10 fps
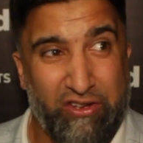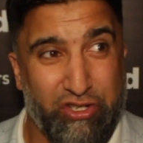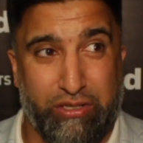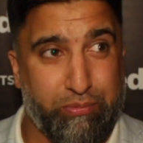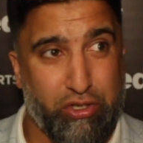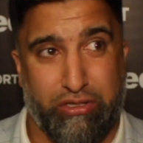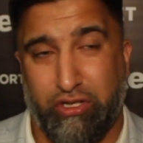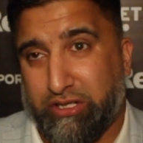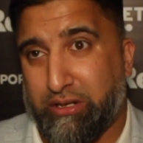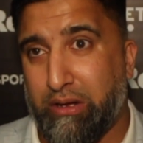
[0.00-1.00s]
just just
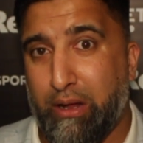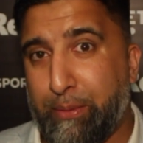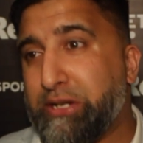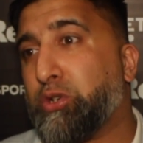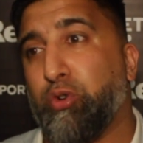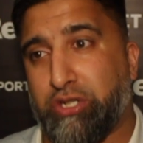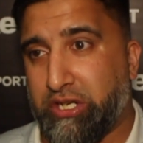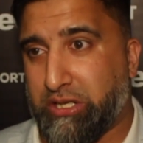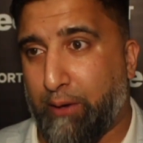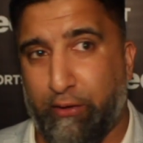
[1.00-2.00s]
listen, be true to
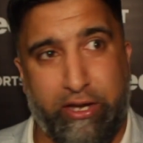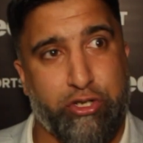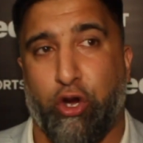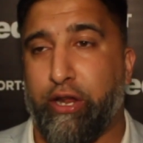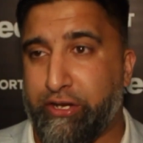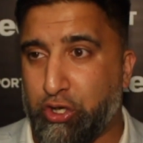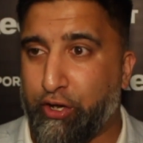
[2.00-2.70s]
yourself and enjoy enjoy